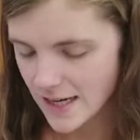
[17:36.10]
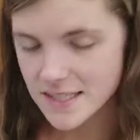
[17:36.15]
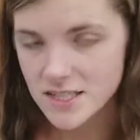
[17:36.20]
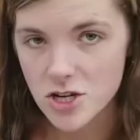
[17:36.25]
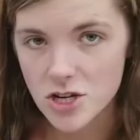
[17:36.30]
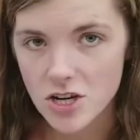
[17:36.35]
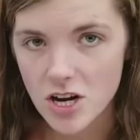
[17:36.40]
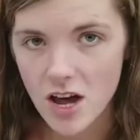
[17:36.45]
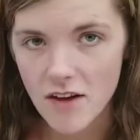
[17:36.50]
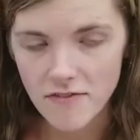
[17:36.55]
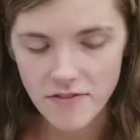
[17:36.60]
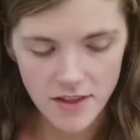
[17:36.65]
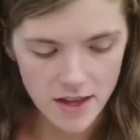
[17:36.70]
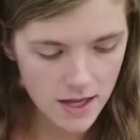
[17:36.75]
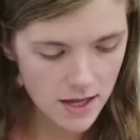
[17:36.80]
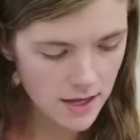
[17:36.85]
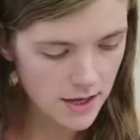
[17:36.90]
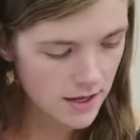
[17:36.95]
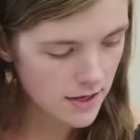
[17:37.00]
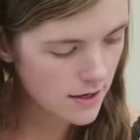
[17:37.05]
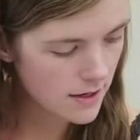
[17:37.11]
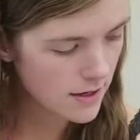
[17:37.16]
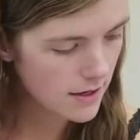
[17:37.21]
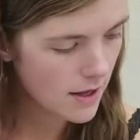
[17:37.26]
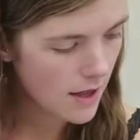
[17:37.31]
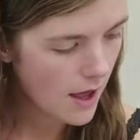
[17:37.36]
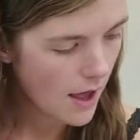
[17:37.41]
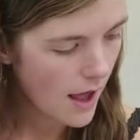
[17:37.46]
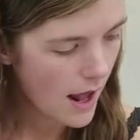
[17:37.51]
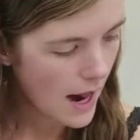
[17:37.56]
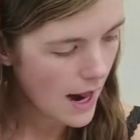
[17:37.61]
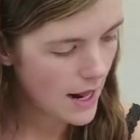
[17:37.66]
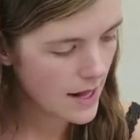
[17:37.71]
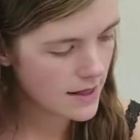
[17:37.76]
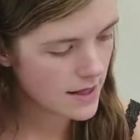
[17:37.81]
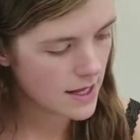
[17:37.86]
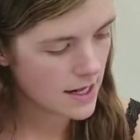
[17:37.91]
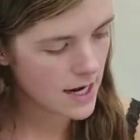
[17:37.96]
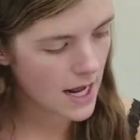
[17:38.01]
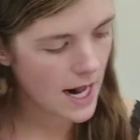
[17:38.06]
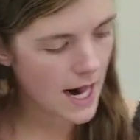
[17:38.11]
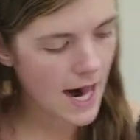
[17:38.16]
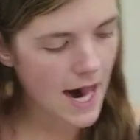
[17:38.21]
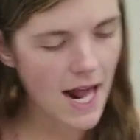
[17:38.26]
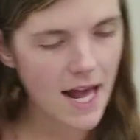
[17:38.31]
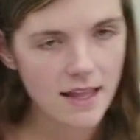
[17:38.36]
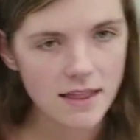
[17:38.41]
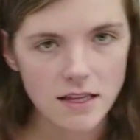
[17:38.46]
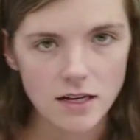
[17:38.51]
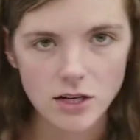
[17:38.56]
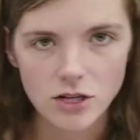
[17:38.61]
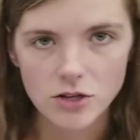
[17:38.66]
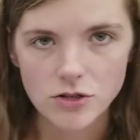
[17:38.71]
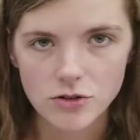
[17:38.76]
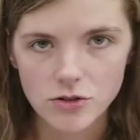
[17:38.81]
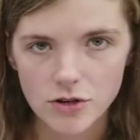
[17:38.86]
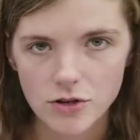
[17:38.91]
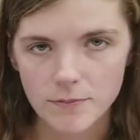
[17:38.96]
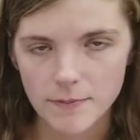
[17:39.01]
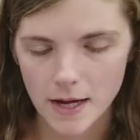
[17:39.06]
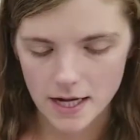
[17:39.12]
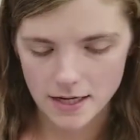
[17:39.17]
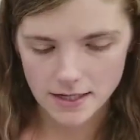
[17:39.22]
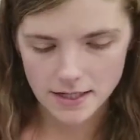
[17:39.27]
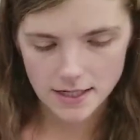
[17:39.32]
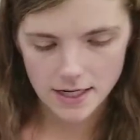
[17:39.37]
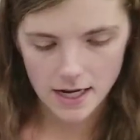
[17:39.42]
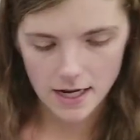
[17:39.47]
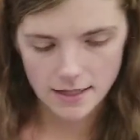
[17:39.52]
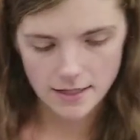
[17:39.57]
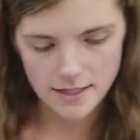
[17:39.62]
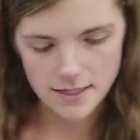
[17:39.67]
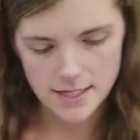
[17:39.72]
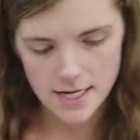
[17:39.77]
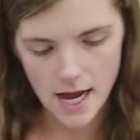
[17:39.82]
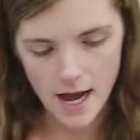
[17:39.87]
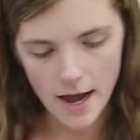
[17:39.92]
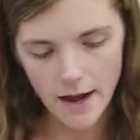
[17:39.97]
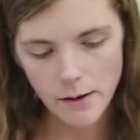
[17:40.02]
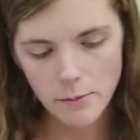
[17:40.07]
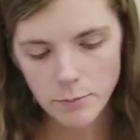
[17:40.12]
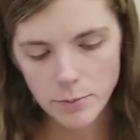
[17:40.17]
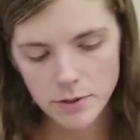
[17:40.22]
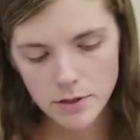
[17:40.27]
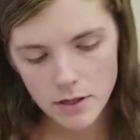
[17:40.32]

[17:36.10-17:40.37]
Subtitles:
turn off the heat, and then I add the glucomannan on the top,